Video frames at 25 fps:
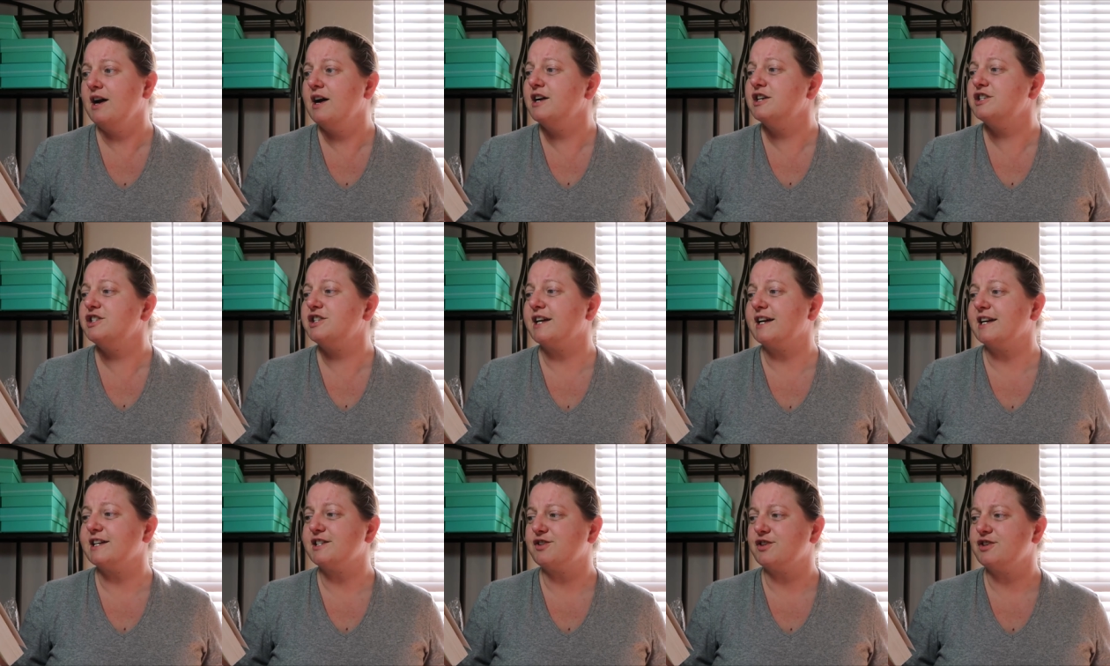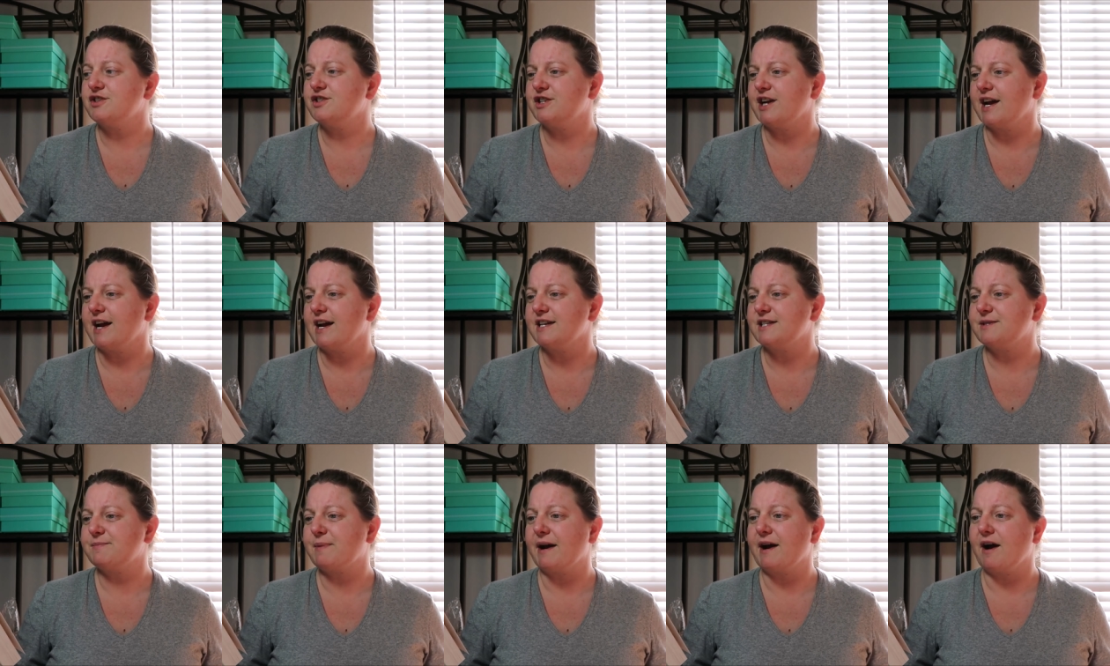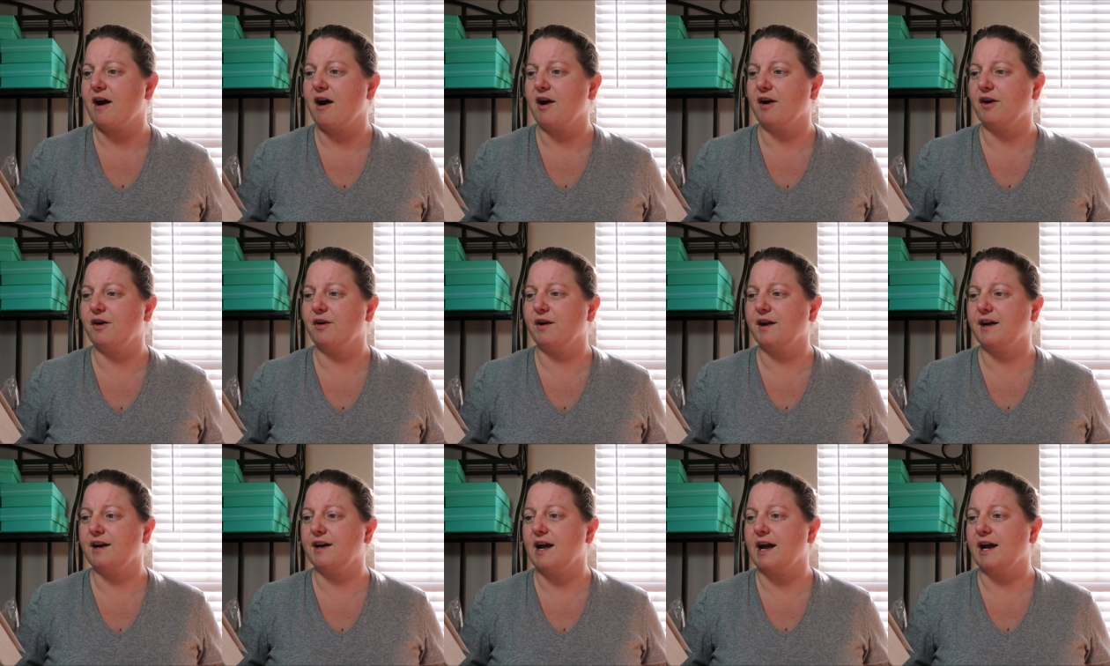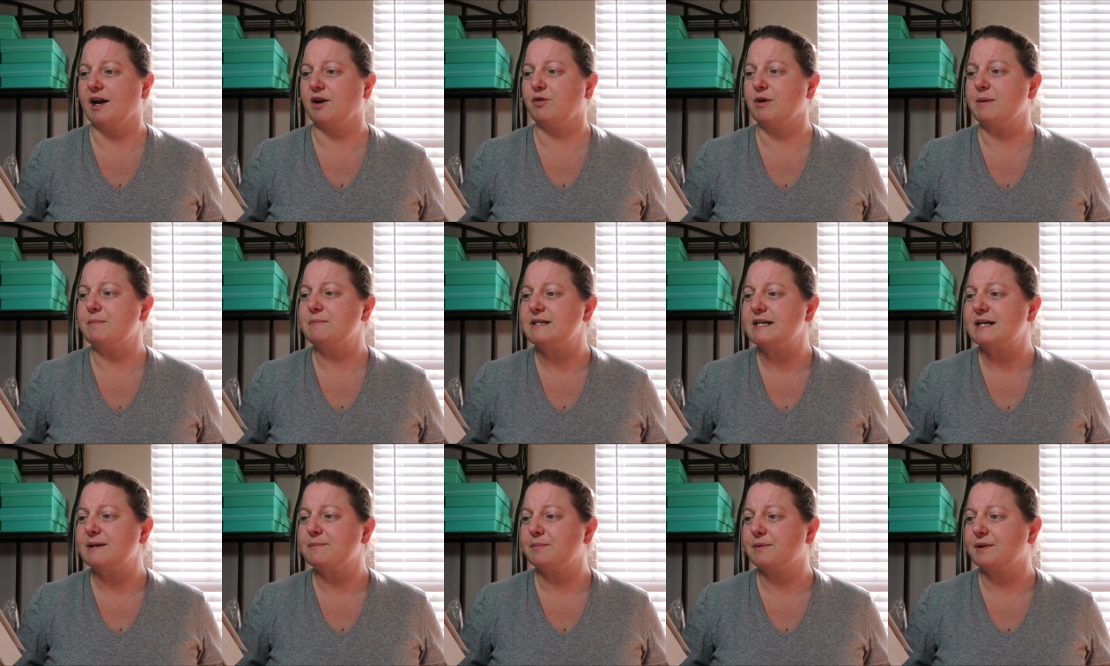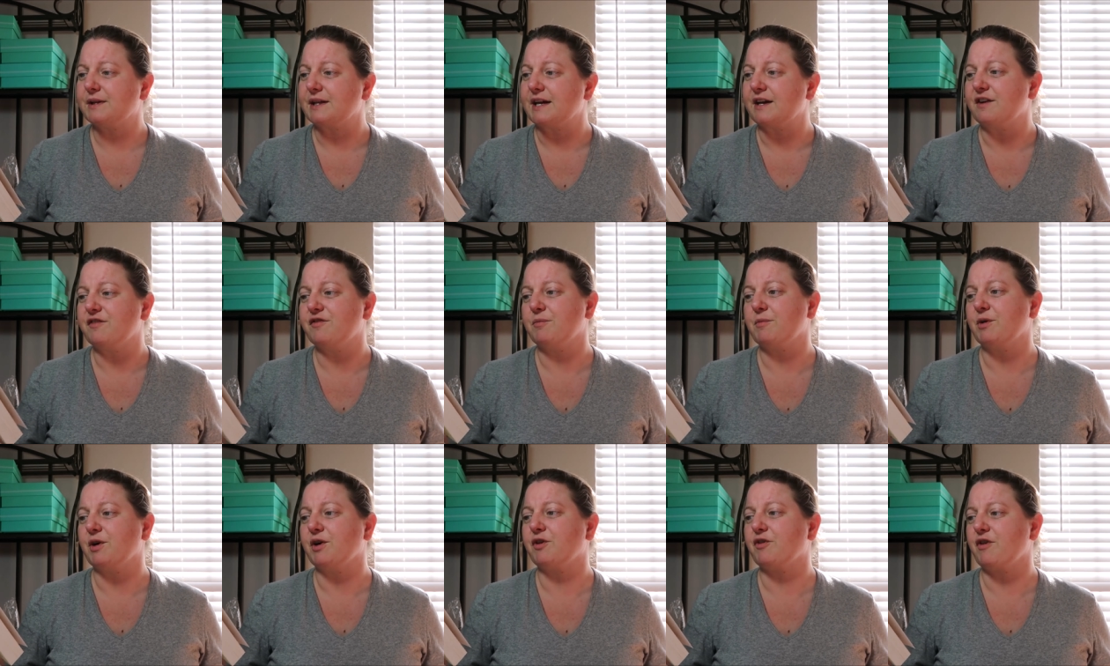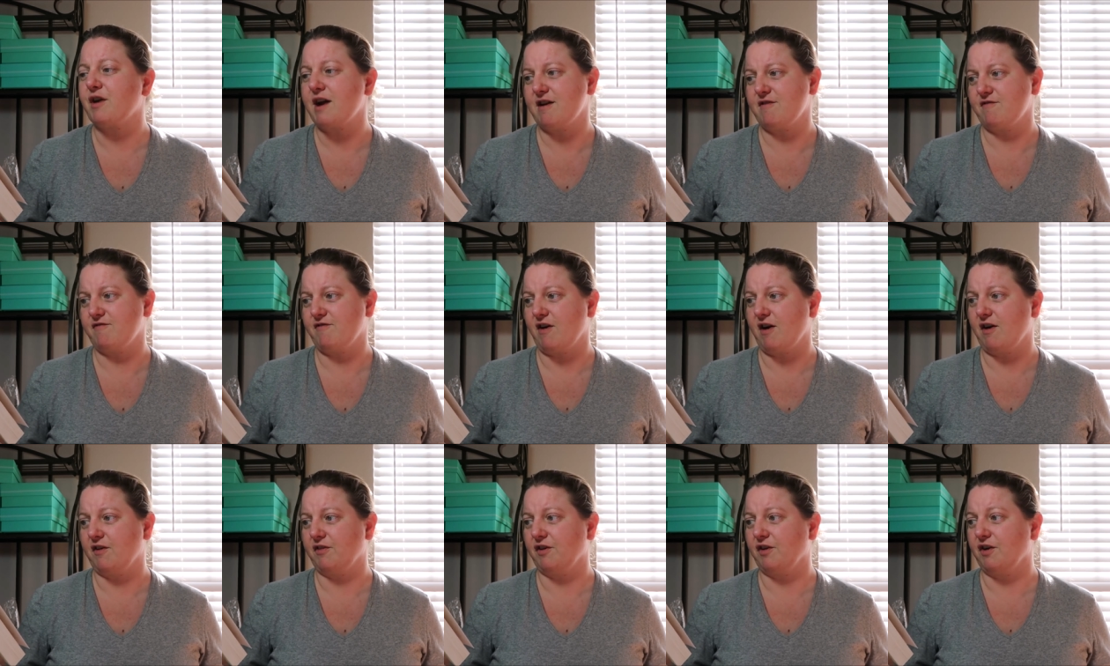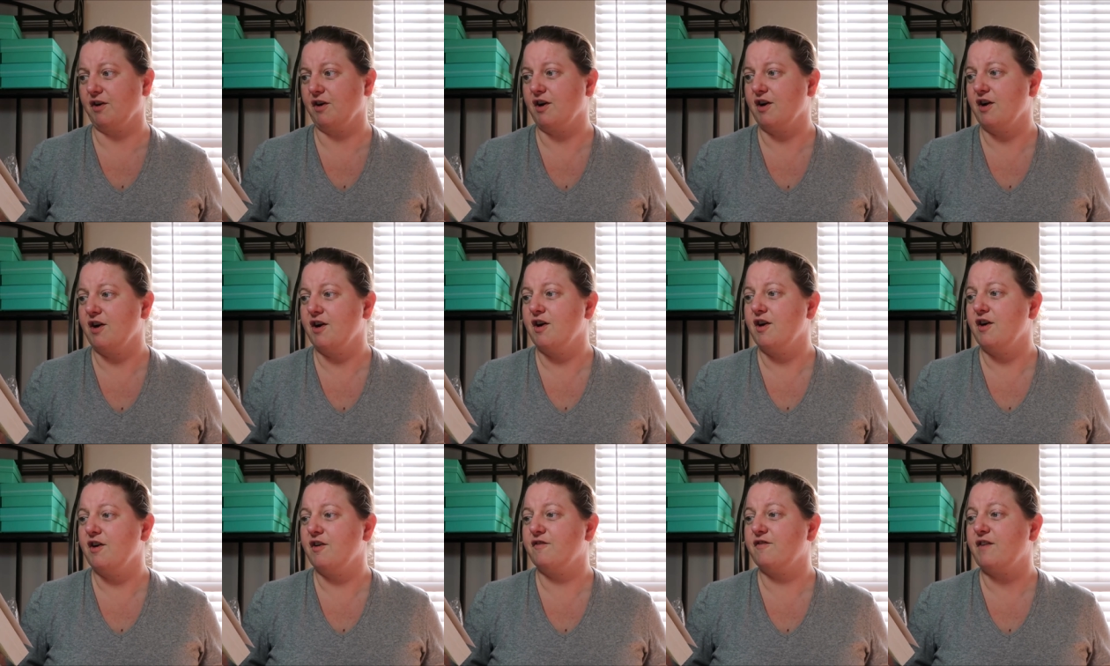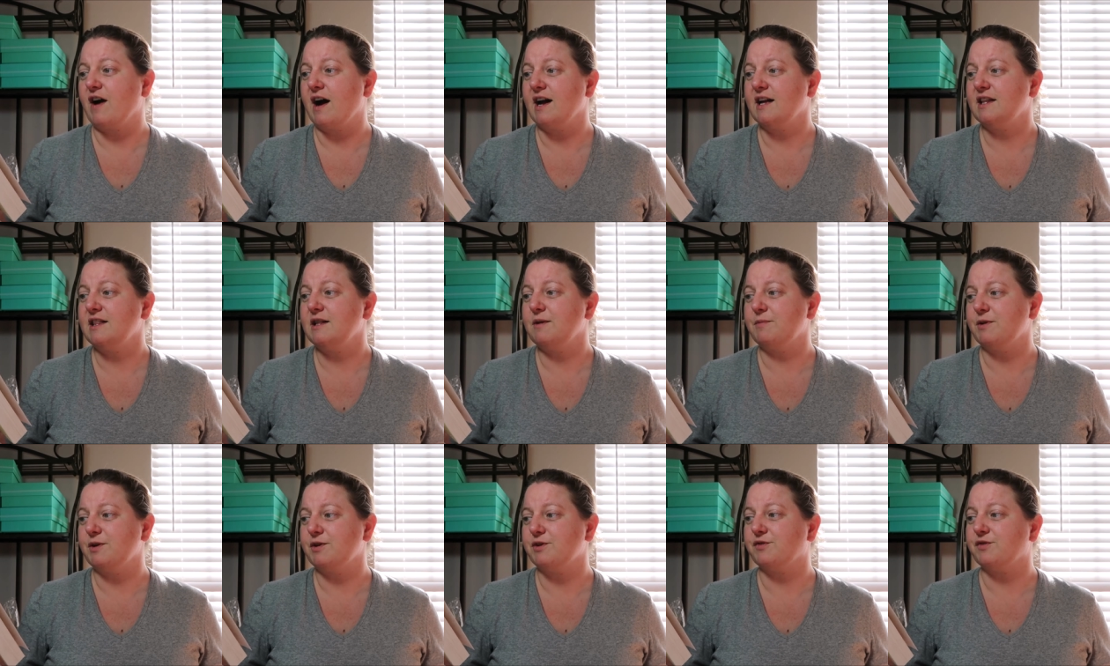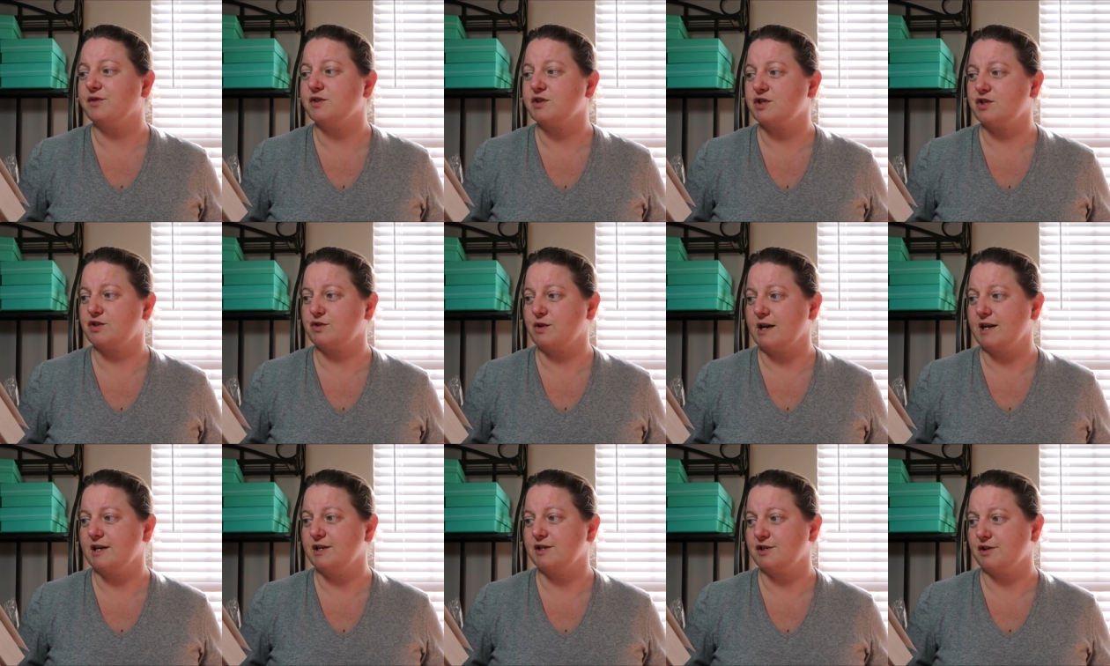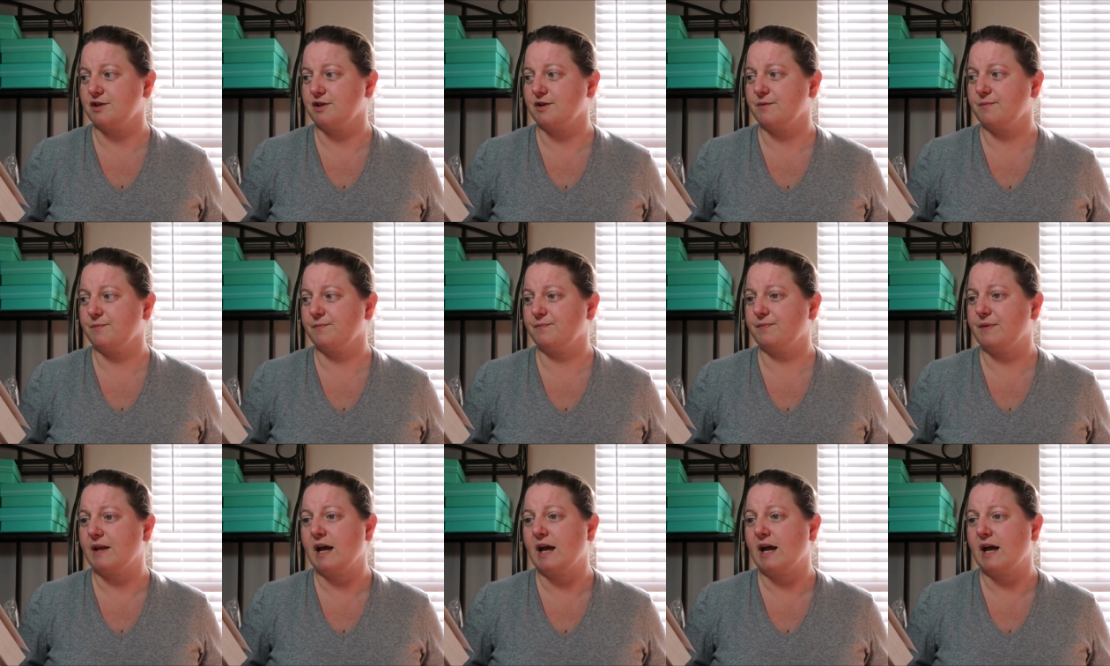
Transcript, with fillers: She gets her chance by honoring a cryptic plea from her grandfather Find the beautiful stranger.